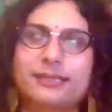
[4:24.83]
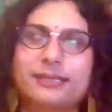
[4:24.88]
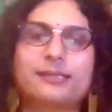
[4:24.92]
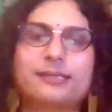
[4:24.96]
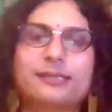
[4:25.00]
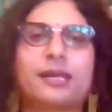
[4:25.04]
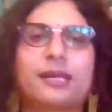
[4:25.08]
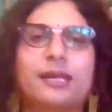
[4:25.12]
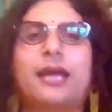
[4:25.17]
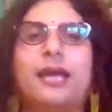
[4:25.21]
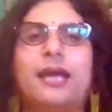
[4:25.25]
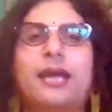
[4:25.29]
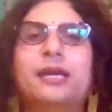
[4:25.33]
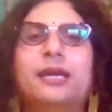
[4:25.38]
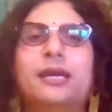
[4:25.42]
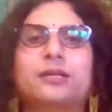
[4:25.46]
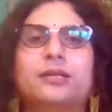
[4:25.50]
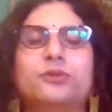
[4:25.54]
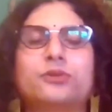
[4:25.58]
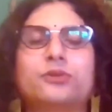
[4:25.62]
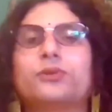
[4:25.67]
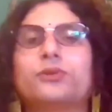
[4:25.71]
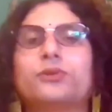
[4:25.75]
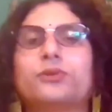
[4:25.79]
saying, I had
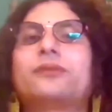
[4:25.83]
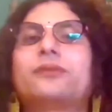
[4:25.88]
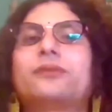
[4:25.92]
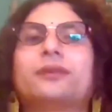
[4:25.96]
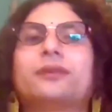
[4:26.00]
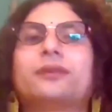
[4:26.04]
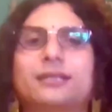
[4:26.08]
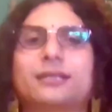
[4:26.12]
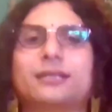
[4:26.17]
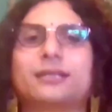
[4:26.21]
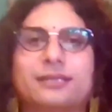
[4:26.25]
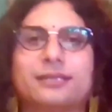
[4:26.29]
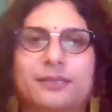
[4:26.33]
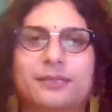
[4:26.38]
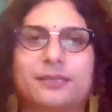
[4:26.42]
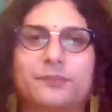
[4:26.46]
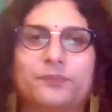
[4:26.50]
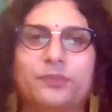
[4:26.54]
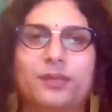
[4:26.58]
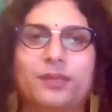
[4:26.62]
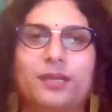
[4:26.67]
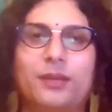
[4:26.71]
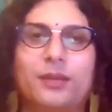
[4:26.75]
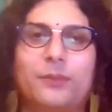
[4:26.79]
no difficulty,
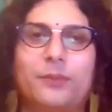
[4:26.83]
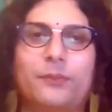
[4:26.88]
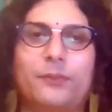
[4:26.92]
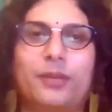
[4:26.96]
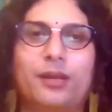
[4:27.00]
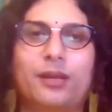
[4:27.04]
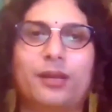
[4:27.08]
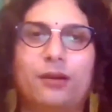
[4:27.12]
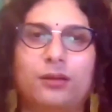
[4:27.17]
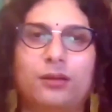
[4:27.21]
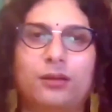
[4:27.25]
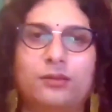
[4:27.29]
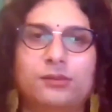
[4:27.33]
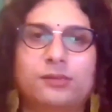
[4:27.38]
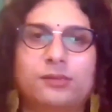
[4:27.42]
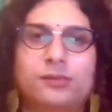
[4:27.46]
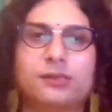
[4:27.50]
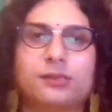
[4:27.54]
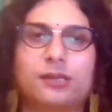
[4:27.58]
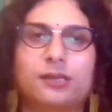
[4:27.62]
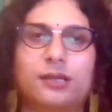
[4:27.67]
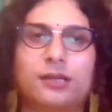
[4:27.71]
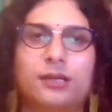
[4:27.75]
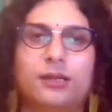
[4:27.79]

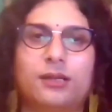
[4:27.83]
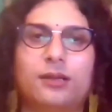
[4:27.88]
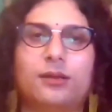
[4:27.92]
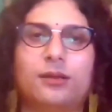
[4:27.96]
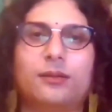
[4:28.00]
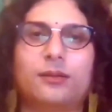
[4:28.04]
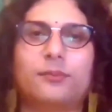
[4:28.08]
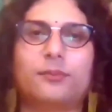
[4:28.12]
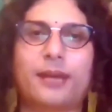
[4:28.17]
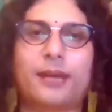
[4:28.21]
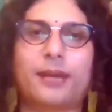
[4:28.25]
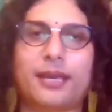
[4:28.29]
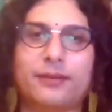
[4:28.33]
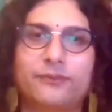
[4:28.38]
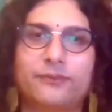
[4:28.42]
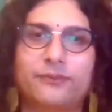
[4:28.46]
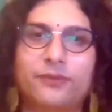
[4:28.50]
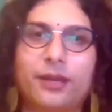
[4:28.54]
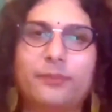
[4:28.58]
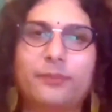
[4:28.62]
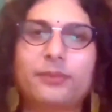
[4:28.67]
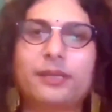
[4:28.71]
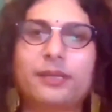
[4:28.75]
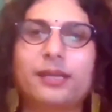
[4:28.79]
because my
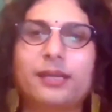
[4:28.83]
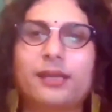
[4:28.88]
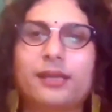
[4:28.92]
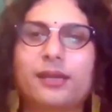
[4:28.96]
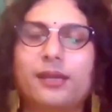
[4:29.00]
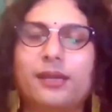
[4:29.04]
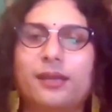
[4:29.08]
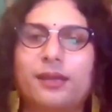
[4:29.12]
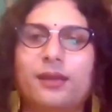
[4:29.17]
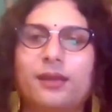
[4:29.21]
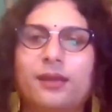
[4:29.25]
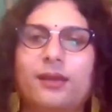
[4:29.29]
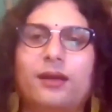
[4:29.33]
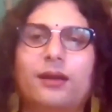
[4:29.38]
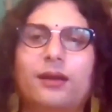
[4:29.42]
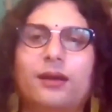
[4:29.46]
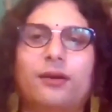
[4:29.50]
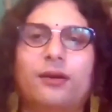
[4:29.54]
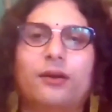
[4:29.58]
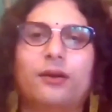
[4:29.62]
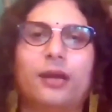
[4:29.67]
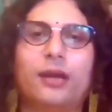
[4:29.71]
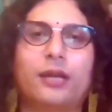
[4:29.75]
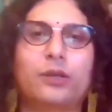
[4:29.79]
family
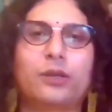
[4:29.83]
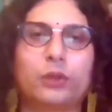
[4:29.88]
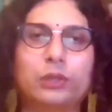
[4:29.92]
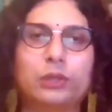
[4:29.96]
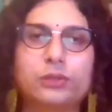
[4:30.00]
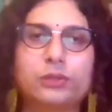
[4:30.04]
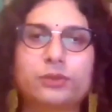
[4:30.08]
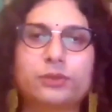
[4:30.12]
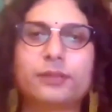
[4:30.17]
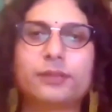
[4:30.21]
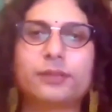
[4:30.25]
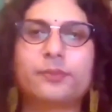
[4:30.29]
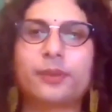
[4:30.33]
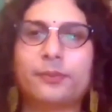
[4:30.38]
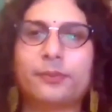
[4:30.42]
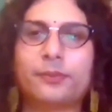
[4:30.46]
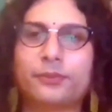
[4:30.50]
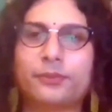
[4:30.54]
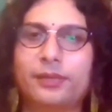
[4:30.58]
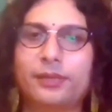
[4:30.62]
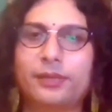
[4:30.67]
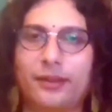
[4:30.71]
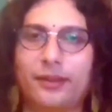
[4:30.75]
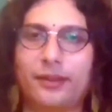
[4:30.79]
and also the
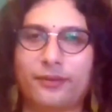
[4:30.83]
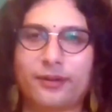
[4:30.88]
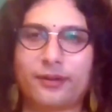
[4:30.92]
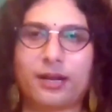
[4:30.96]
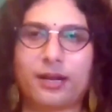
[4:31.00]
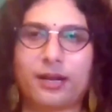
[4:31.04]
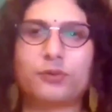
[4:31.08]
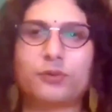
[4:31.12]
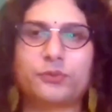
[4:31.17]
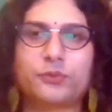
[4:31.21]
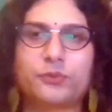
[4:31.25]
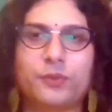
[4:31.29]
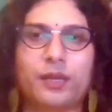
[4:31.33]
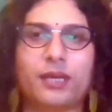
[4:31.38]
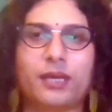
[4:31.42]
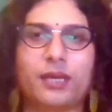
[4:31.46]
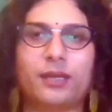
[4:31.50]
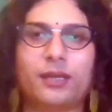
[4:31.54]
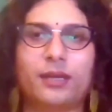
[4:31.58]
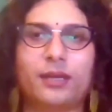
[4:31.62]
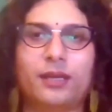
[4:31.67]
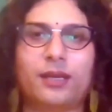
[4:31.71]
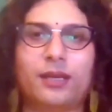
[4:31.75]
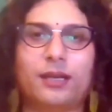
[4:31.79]
people around
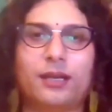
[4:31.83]
me,